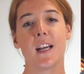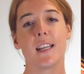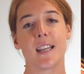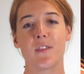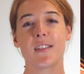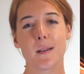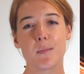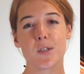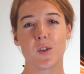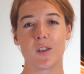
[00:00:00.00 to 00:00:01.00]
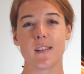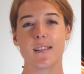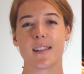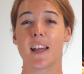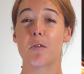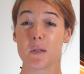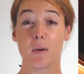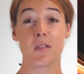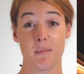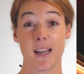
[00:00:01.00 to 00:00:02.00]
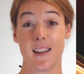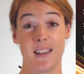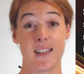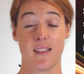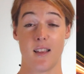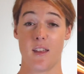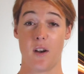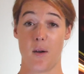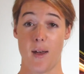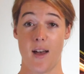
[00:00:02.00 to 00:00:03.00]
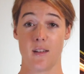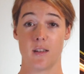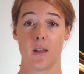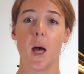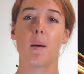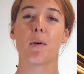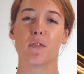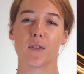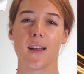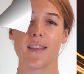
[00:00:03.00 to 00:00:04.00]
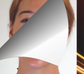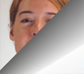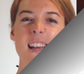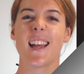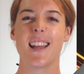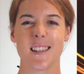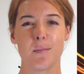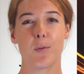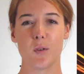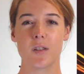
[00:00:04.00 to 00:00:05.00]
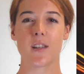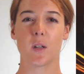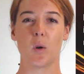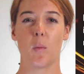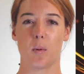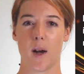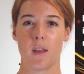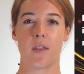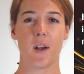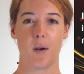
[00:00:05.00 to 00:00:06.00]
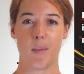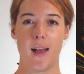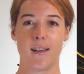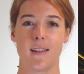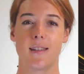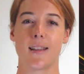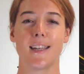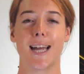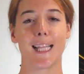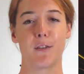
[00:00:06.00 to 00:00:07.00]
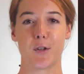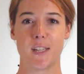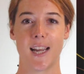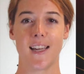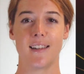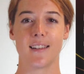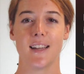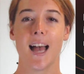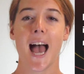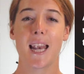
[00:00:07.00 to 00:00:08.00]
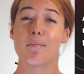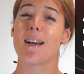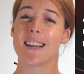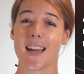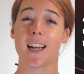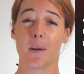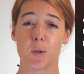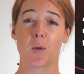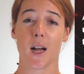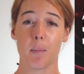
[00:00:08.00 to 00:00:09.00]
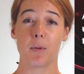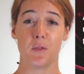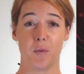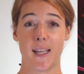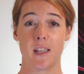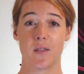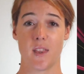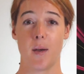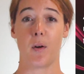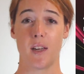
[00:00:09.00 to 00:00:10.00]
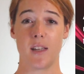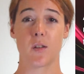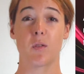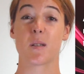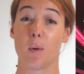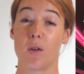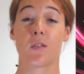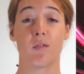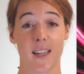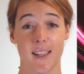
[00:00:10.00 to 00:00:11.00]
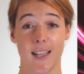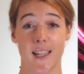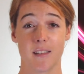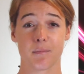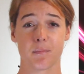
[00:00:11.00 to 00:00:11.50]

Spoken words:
Now, for some students, they respond immediately to the Theraband, but for others, it's important to incorporate the Theraband into their daily routine, and it may take up to a couple of weeks for their bodies to respond and regulate.